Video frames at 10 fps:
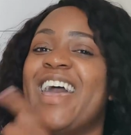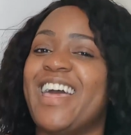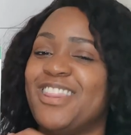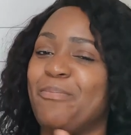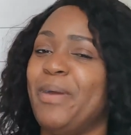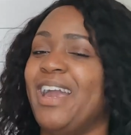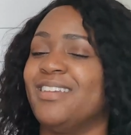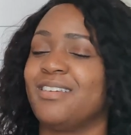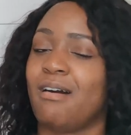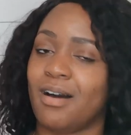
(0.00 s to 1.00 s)
and the
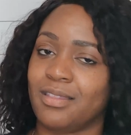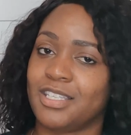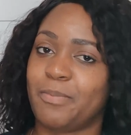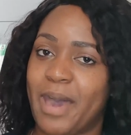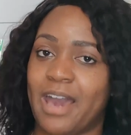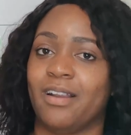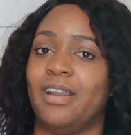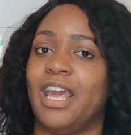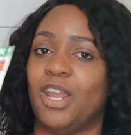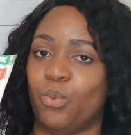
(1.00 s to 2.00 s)
pants on this
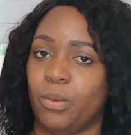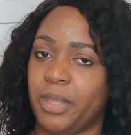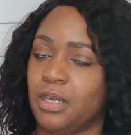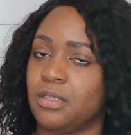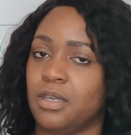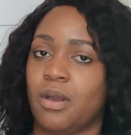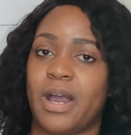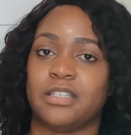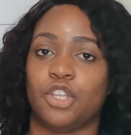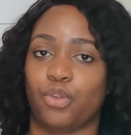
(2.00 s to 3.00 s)
pattern, and it will be good to go
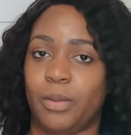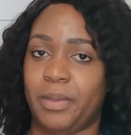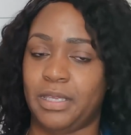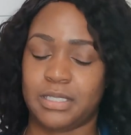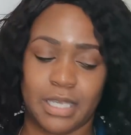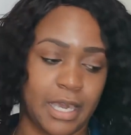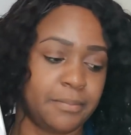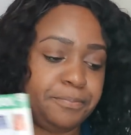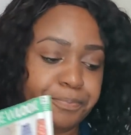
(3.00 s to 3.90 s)
as a 3-piece set.